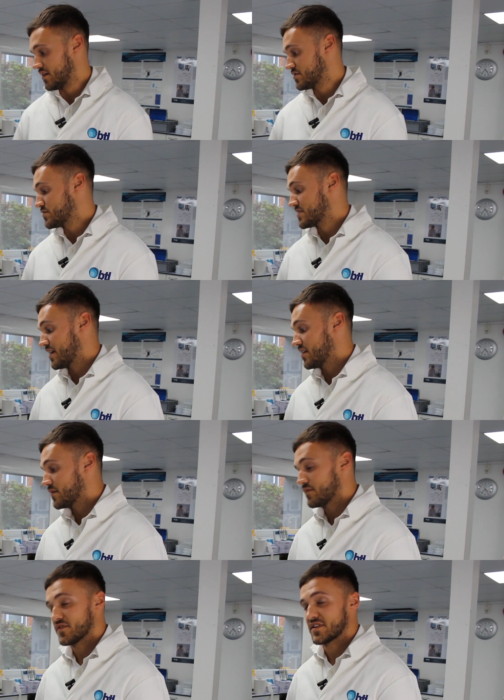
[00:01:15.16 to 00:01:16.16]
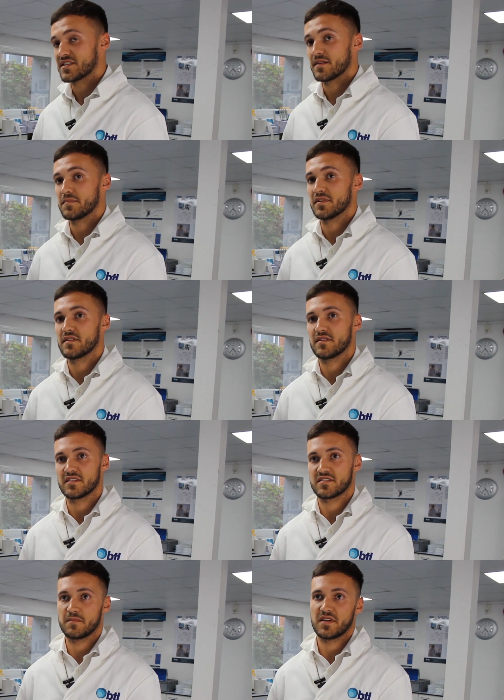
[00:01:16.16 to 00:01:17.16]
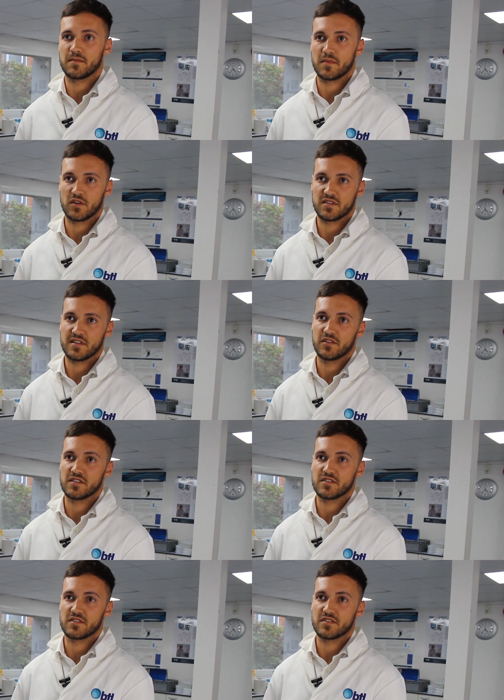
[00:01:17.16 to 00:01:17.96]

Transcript: as you scale up, for example, things can become costly on